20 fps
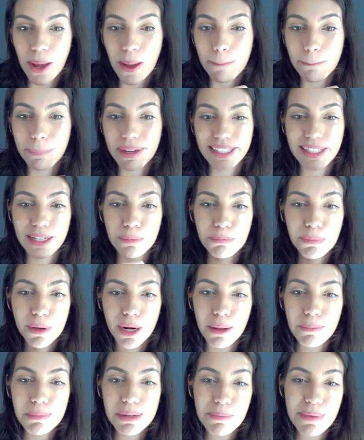But the
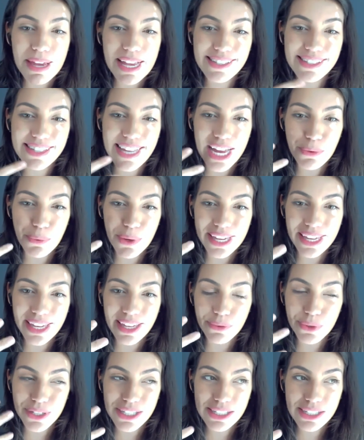problem is that
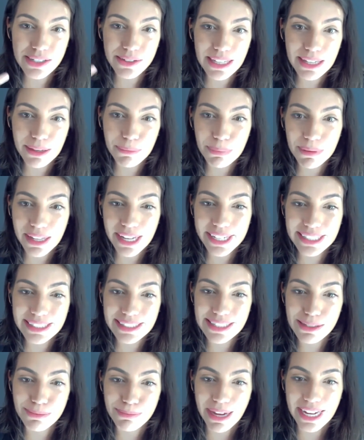we still keep like
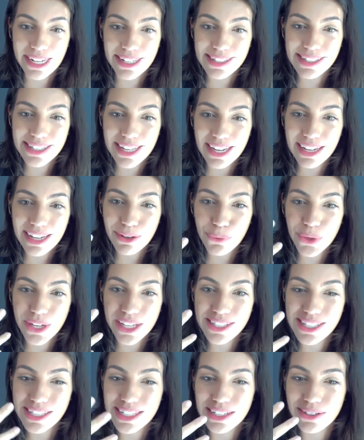this mindset, we
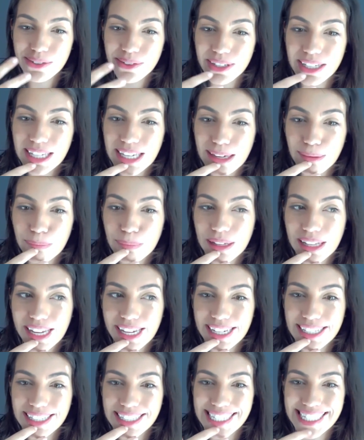still keep
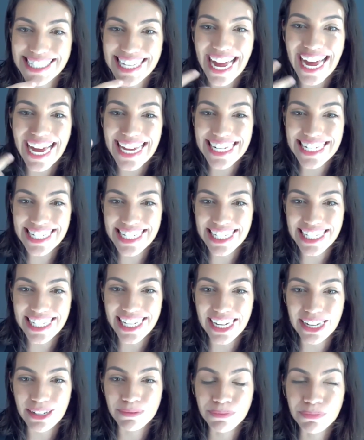like this
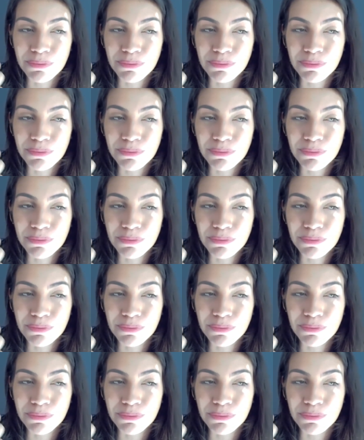idea